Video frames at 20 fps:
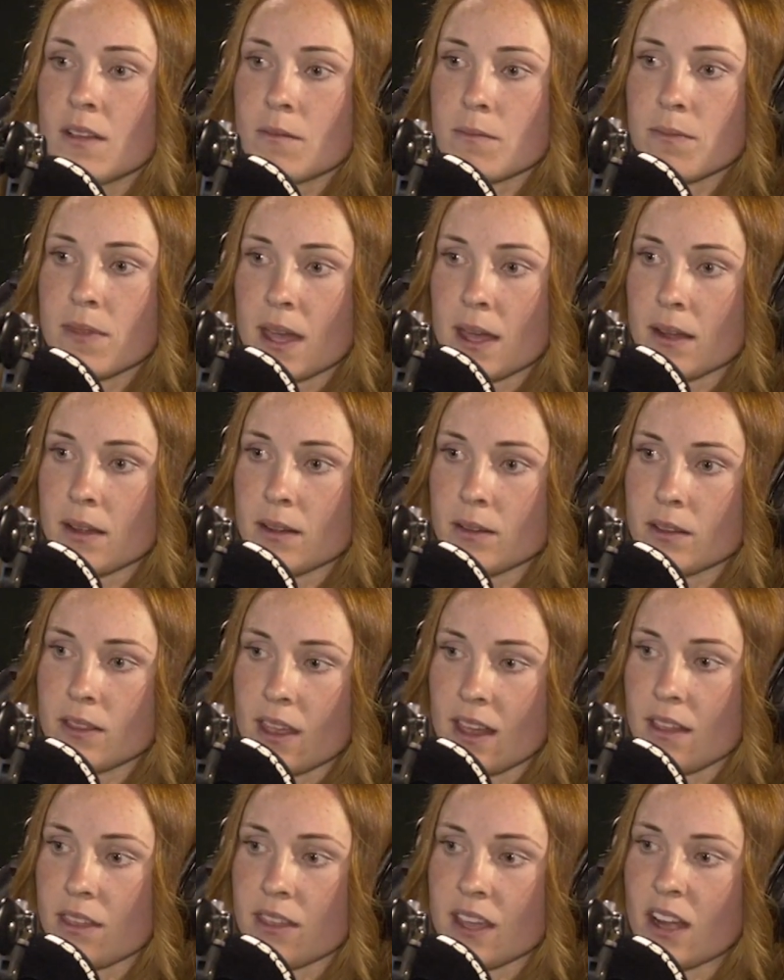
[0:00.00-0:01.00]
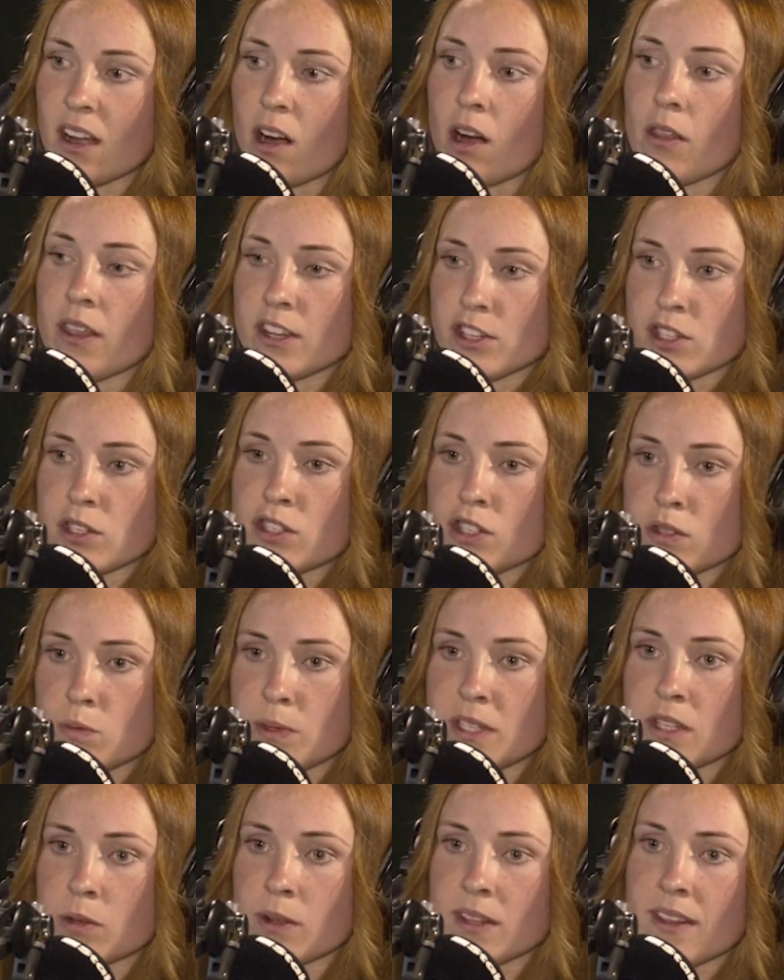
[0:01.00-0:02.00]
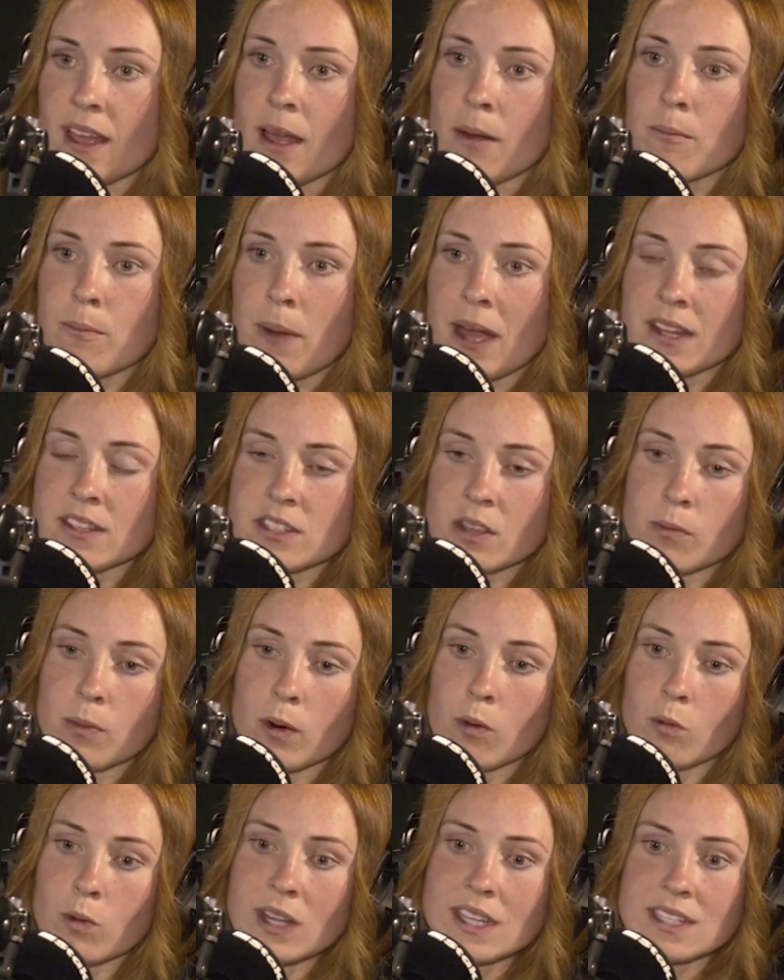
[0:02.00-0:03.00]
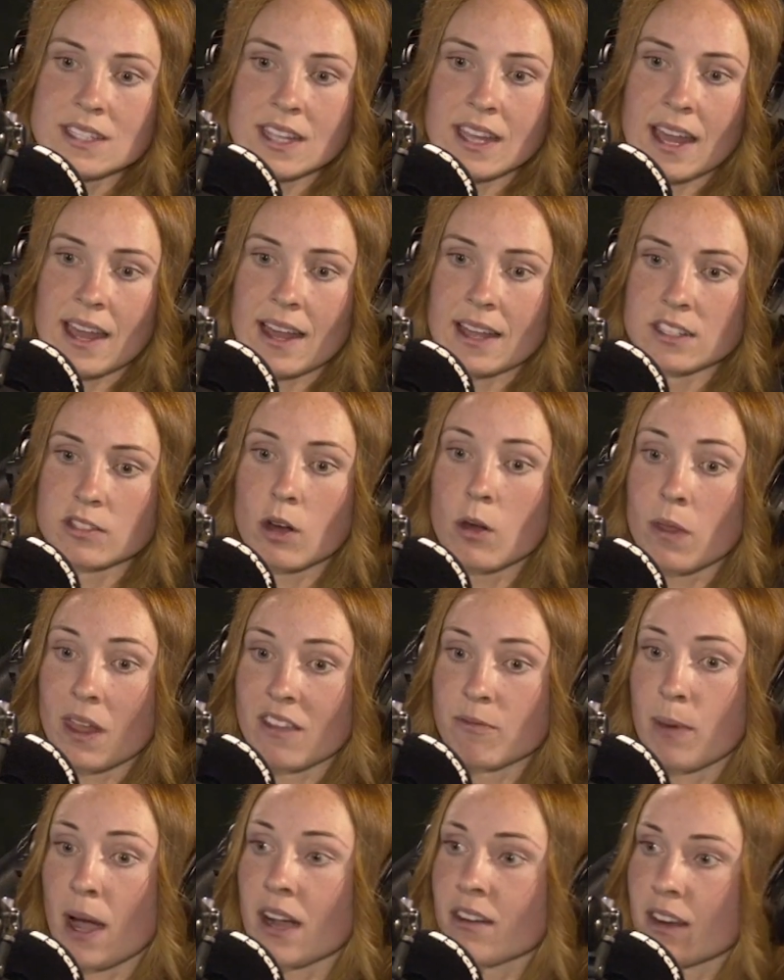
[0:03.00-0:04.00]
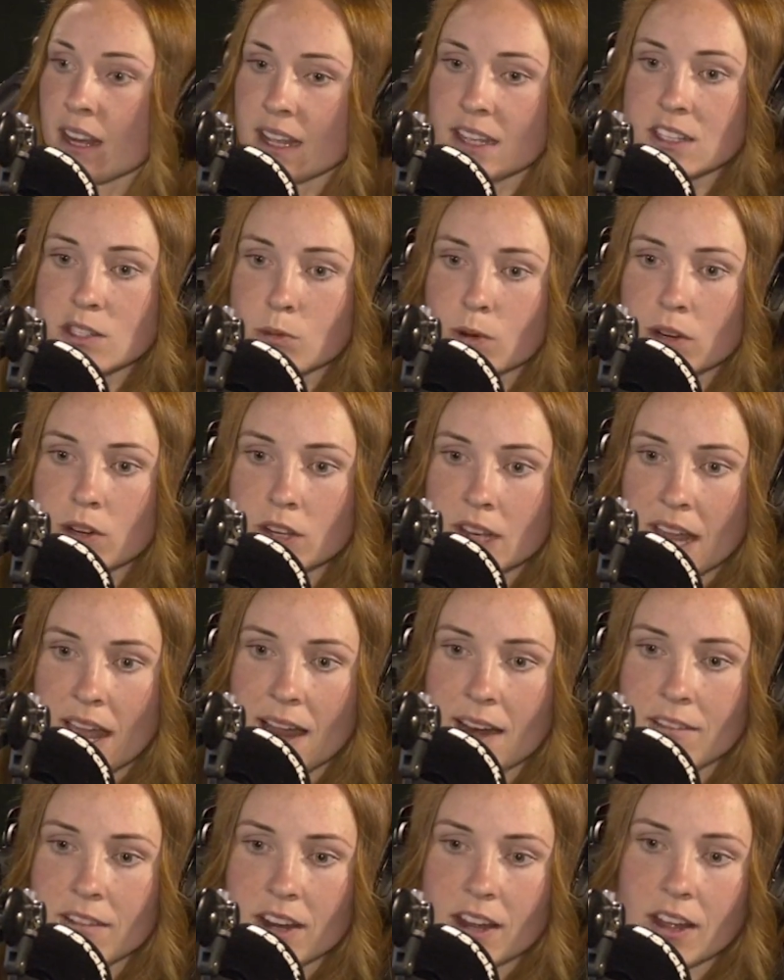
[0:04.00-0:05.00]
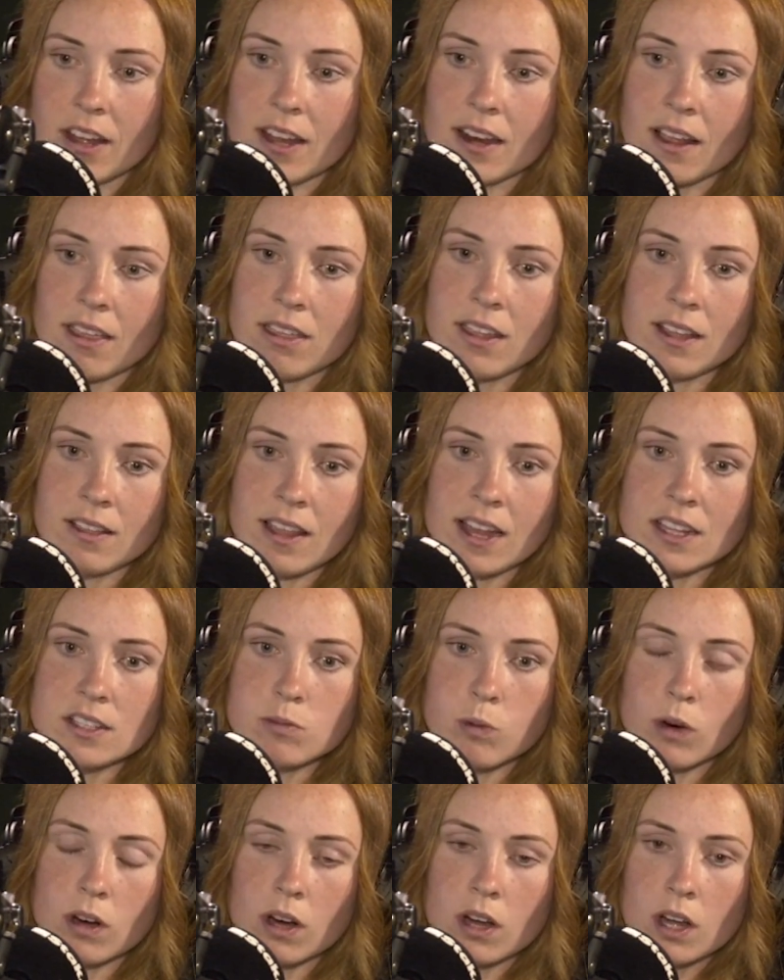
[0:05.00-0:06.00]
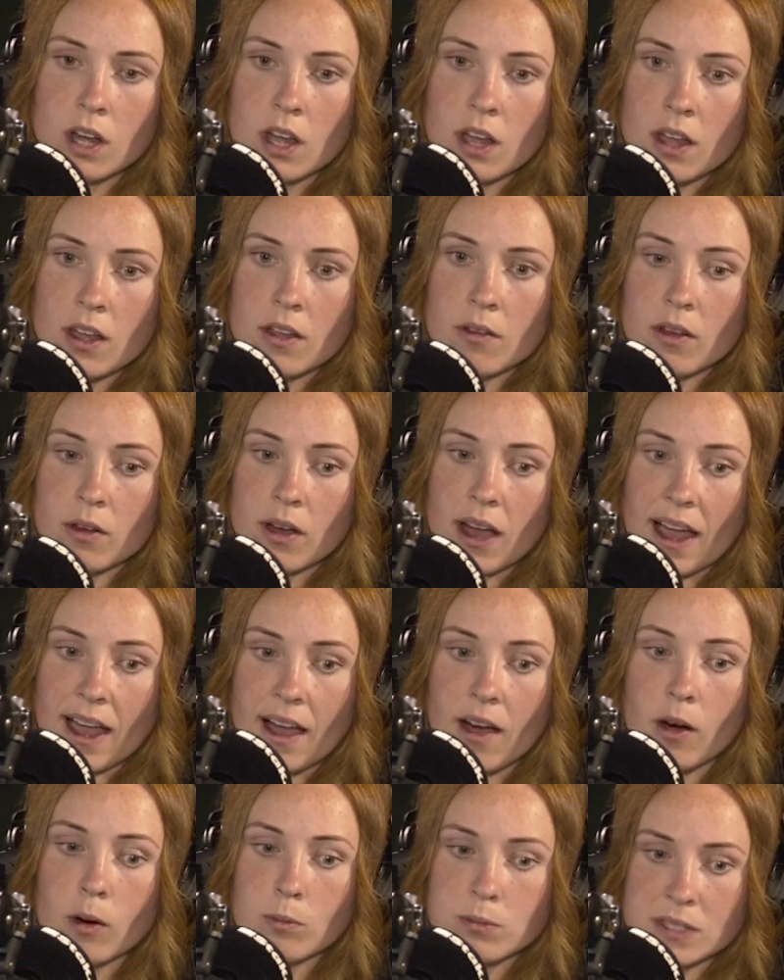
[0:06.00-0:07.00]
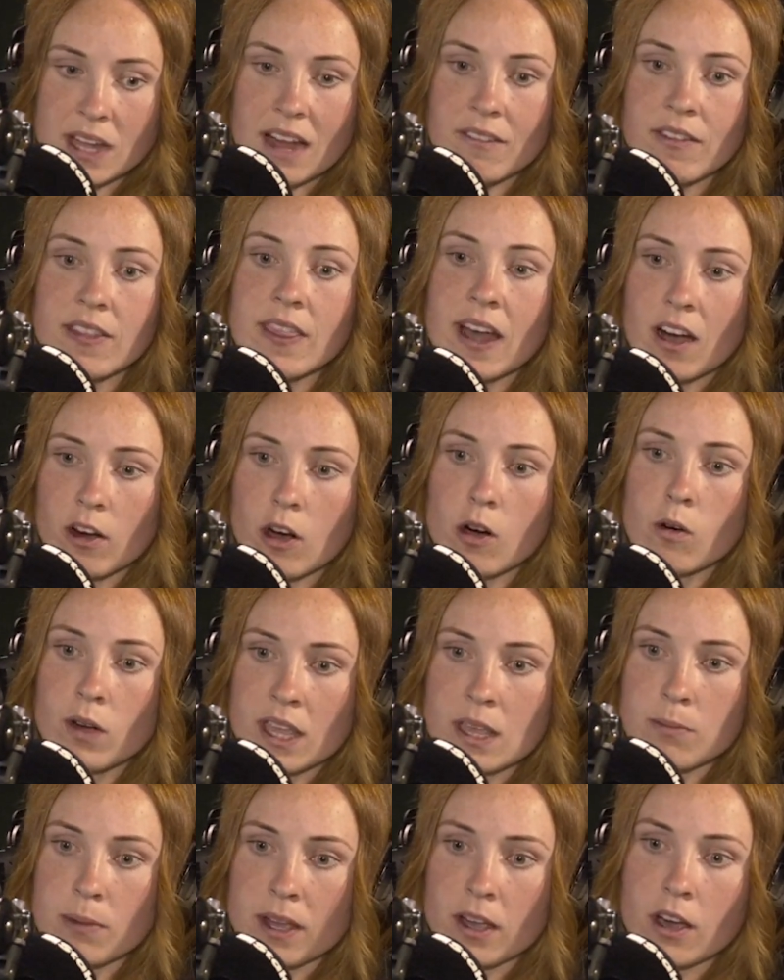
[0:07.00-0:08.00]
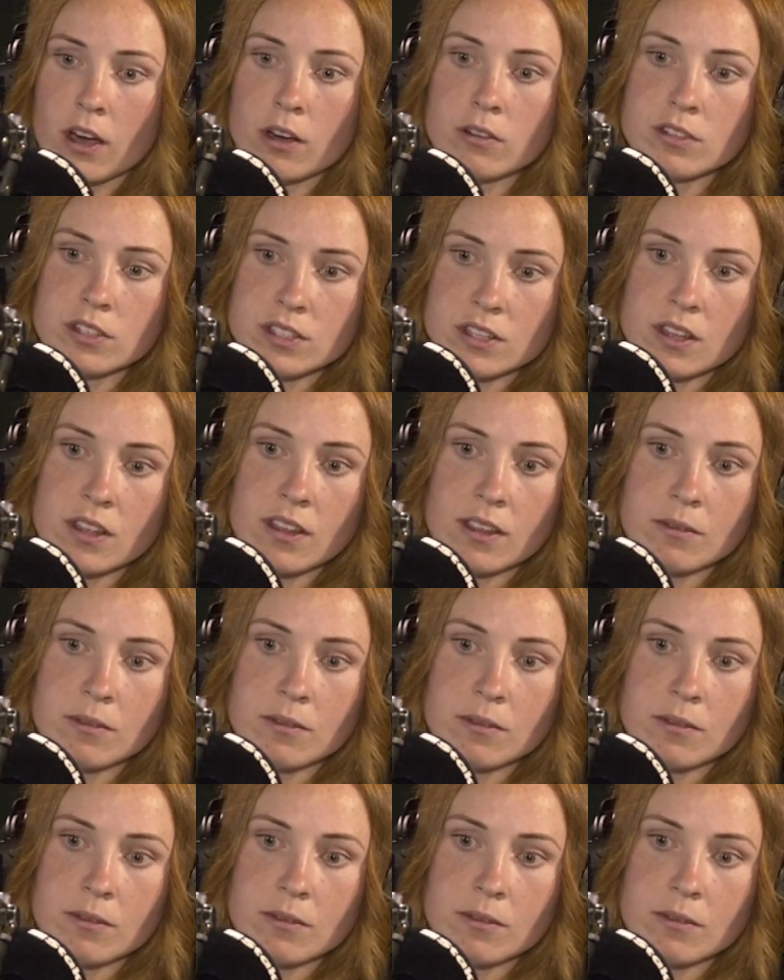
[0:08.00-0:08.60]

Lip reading: they think, they should just be doing that better. But we see it as, they've parried it into a good area. And I think that's what helps, having that goalkeeping coach to